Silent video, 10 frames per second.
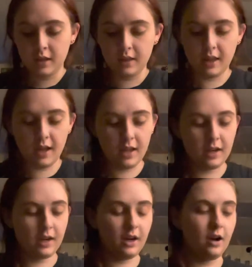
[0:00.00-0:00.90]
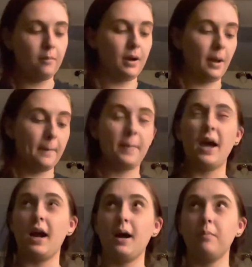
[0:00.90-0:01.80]
Then I got my
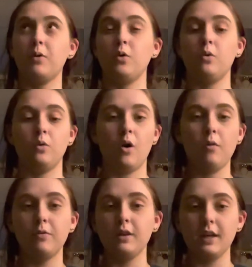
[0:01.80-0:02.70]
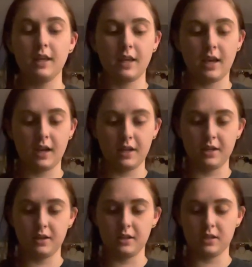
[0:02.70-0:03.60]
pap, who hopefully can't
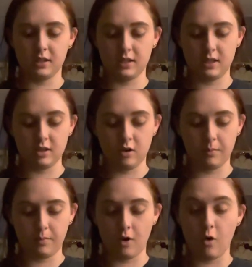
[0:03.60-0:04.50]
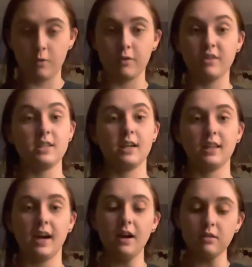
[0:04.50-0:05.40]
hear this because he's over visiting
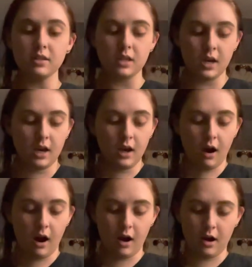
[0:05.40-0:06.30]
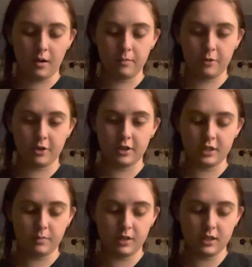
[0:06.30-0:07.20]
the house, um, for
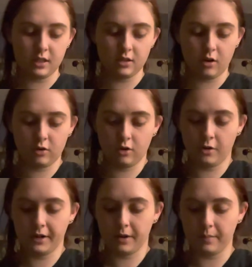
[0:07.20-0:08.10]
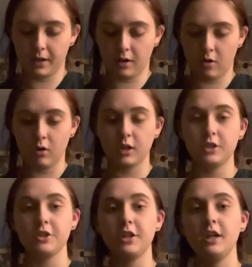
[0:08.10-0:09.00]
Christmas. It's called Growing Up in Coal
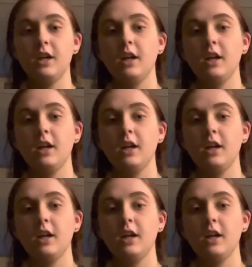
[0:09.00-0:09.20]
Country,